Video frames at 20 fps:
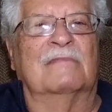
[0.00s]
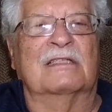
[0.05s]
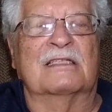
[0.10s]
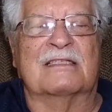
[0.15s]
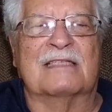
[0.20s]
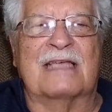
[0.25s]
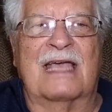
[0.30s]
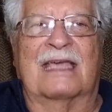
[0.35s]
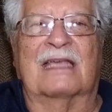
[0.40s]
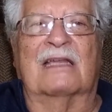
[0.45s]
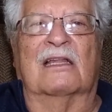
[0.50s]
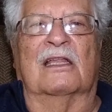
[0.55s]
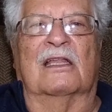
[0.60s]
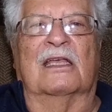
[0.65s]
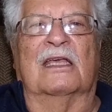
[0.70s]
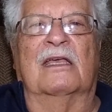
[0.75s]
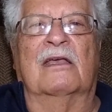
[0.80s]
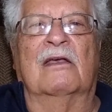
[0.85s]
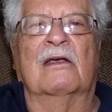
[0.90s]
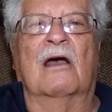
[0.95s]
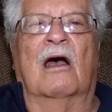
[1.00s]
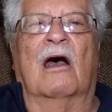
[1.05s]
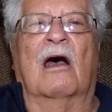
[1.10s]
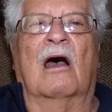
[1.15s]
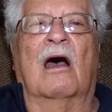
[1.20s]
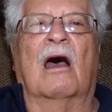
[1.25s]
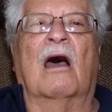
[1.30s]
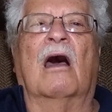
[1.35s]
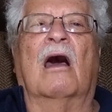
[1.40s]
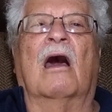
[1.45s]
Secondly,
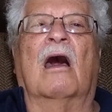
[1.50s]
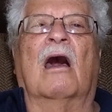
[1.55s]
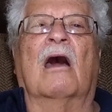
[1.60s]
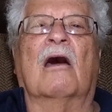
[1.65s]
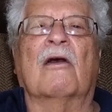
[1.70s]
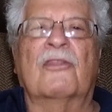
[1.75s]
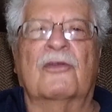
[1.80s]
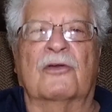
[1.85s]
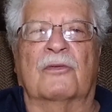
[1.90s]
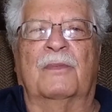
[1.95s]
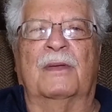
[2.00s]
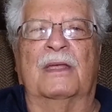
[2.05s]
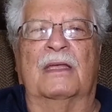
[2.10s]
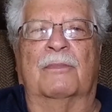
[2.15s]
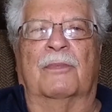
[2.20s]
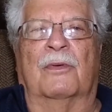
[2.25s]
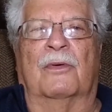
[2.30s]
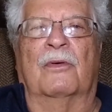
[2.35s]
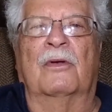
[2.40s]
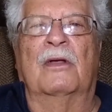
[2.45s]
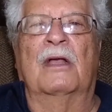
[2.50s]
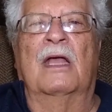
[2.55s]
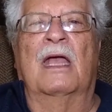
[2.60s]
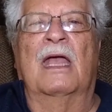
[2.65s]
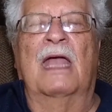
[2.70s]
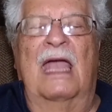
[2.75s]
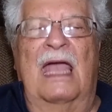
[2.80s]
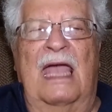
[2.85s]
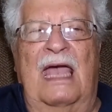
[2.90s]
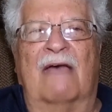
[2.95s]
other people
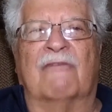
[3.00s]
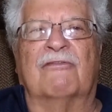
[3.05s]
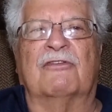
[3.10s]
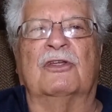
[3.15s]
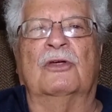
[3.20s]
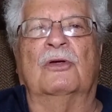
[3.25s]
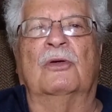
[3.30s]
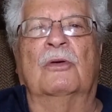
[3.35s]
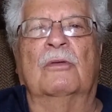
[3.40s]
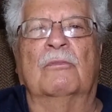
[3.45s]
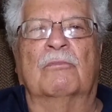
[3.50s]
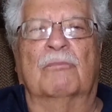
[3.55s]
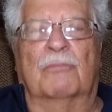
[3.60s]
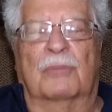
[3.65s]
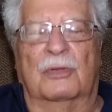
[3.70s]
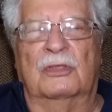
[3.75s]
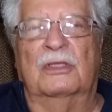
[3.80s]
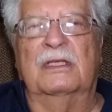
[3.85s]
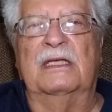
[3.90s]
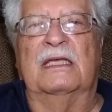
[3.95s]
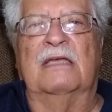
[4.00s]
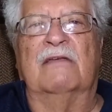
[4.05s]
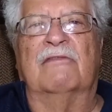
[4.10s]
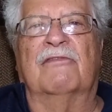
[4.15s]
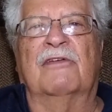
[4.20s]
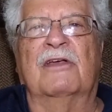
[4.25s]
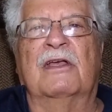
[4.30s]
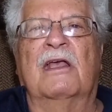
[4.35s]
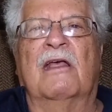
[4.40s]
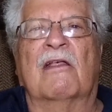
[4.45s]
have to believe
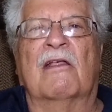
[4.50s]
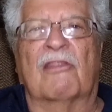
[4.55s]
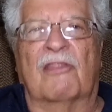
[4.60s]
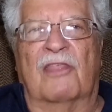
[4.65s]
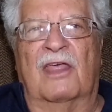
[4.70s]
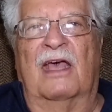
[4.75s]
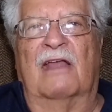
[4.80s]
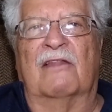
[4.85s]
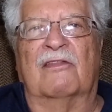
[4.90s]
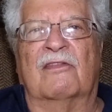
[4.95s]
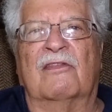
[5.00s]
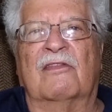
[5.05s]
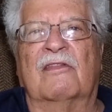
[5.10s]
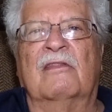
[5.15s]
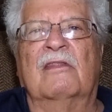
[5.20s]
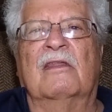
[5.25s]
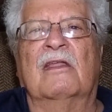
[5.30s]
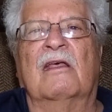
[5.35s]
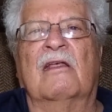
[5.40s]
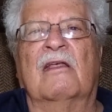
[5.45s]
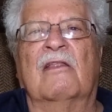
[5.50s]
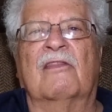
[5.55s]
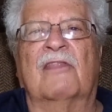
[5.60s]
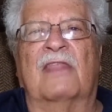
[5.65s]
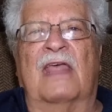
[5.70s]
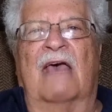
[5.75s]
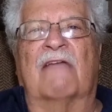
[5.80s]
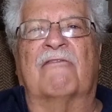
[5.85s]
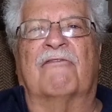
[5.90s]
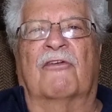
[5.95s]
that
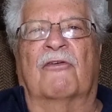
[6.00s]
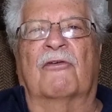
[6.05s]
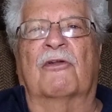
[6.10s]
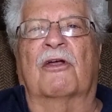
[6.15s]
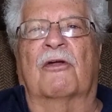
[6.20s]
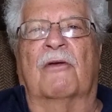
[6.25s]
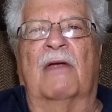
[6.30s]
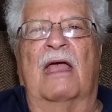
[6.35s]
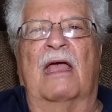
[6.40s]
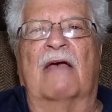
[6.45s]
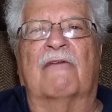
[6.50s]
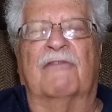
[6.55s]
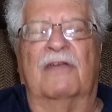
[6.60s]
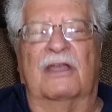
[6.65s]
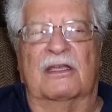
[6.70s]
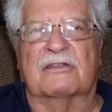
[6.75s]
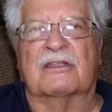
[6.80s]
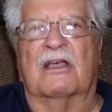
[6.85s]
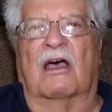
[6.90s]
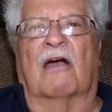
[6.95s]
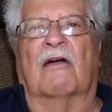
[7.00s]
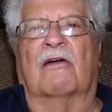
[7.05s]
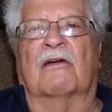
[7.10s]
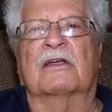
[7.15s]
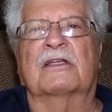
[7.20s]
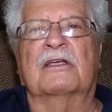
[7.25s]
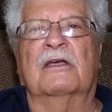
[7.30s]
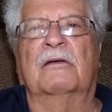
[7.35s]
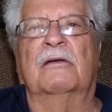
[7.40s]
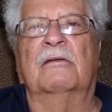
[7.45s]
that photograph is
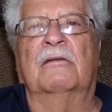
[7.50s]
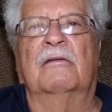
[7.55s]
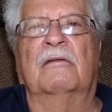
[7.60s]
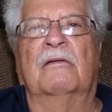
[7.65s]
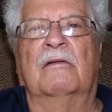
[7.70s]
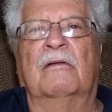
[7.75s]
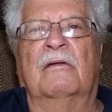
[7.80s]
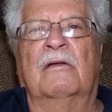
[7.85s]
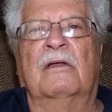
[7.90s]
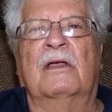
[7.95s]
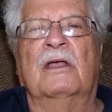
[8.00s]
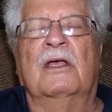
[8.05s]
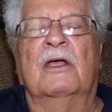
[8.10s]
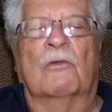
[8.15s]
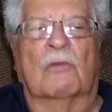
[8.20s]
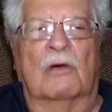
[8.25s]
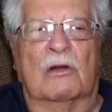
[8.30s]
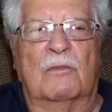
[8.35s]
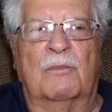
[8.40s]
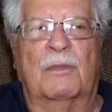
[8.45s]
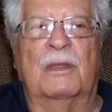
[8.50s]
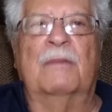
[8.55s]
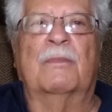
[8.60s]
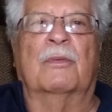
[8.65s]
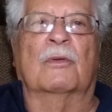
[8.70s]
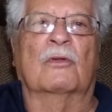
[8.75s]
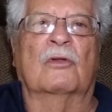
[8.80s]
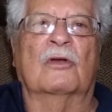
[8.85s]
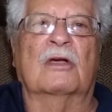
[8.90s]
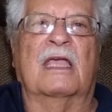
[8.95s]
art. When
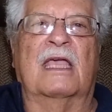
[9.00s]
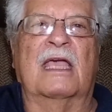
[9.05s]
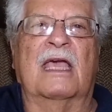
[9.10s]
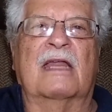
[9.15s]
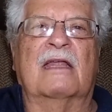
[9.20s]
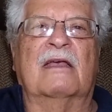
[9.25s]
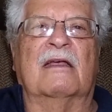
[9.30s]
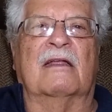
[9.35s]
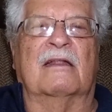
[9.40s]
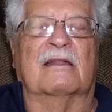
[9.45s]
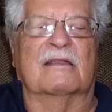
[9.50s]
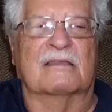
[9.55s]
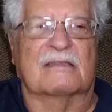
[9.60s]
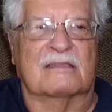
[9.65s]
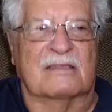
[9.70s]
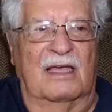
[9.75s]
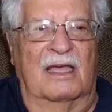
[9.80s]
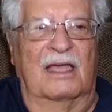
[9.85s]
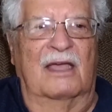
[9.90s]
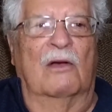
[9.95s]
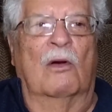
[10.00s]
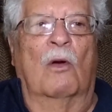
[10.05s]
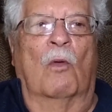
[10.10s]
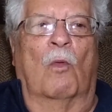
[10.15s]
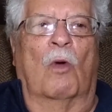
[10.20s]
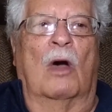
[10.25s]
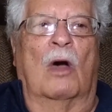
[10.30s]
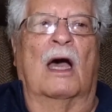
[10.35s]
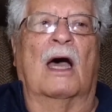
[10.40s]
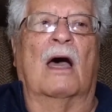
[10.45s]
people look at it and say,
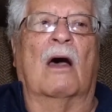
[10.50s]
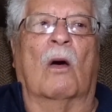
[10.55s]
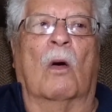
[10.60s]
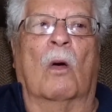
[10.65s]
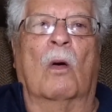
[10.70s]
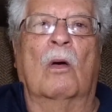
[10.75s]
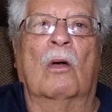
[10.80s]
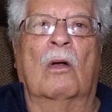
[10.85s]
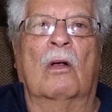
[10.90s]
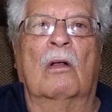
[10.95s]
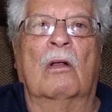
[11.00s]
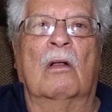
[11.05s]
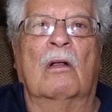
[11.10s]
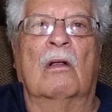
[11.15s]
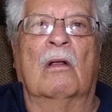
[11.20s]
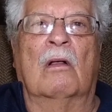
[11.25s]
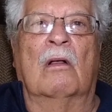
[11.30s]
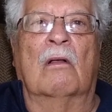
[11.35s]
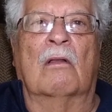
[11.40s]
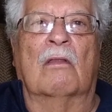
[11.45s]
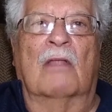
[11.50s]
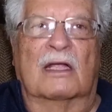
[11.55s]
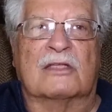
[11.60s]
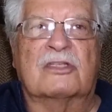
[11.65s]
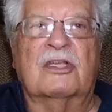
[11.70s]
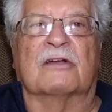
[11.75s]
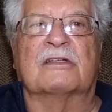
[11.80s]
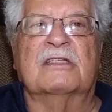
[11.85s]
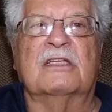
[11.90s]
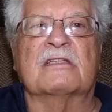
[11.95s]
wow,
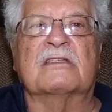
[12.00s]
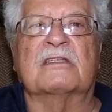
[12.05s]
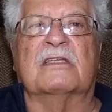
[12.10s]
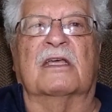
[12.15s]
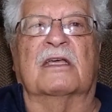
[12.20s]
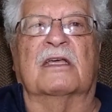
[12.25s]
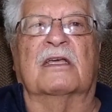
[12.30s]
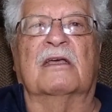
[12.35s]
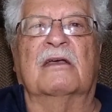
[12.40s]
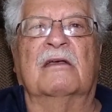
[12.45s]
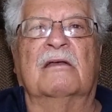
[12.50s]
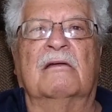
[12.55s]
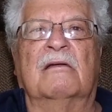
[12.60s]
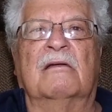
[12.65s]
that's artistic,